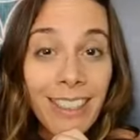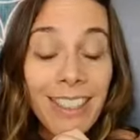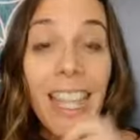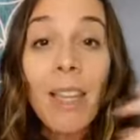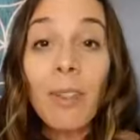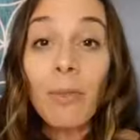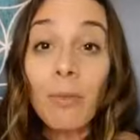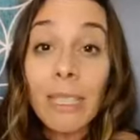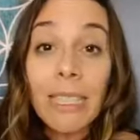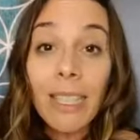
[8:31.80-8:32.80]
then
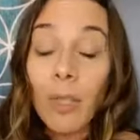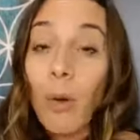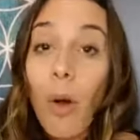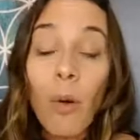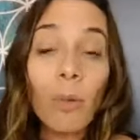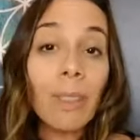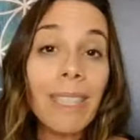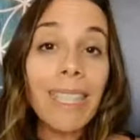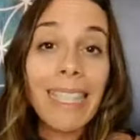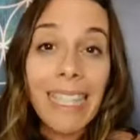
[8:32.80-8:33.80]
really you
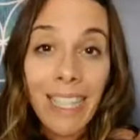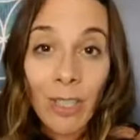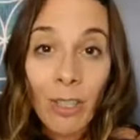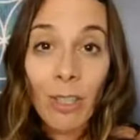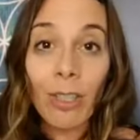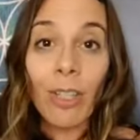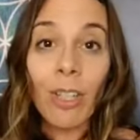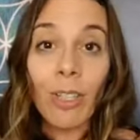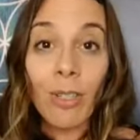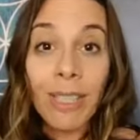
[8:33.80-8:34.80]
only hinder
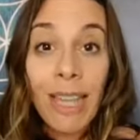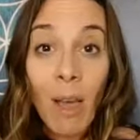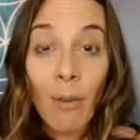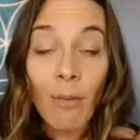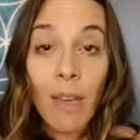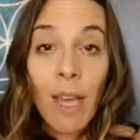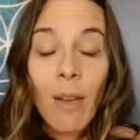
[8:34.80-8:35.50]
yourself